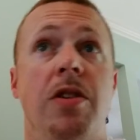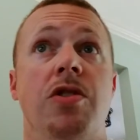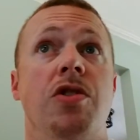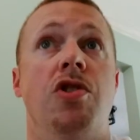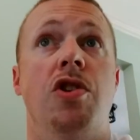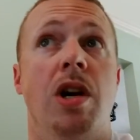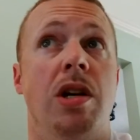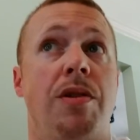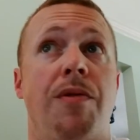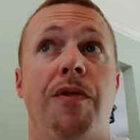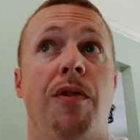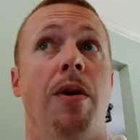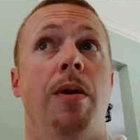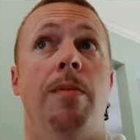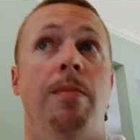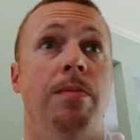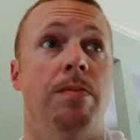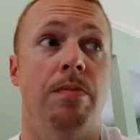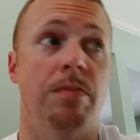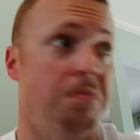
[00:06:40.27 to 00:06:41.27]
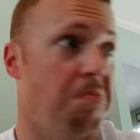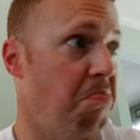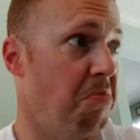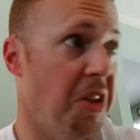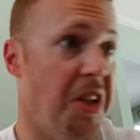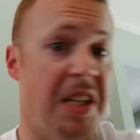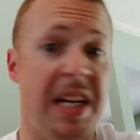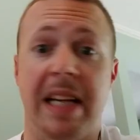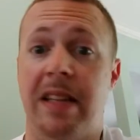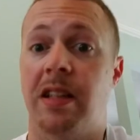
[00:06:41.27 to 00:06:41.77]
just from the
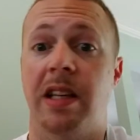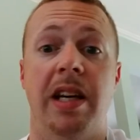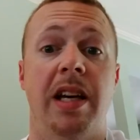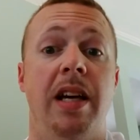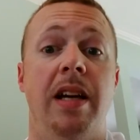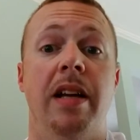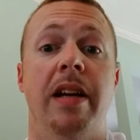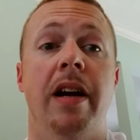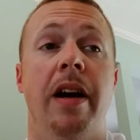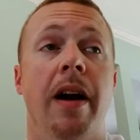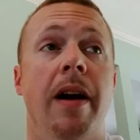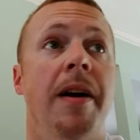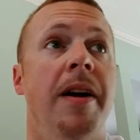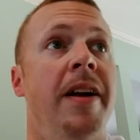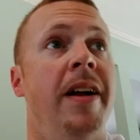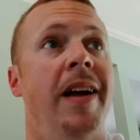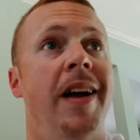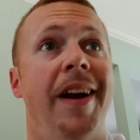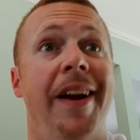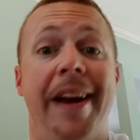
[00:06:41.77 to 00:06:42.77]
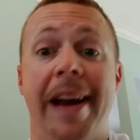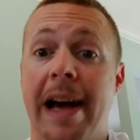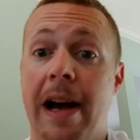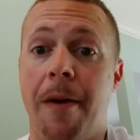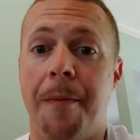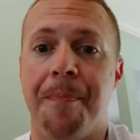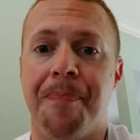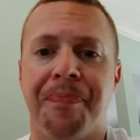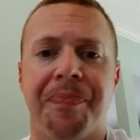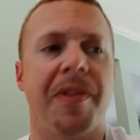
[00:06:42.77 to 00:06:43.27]
daily heat here. Now,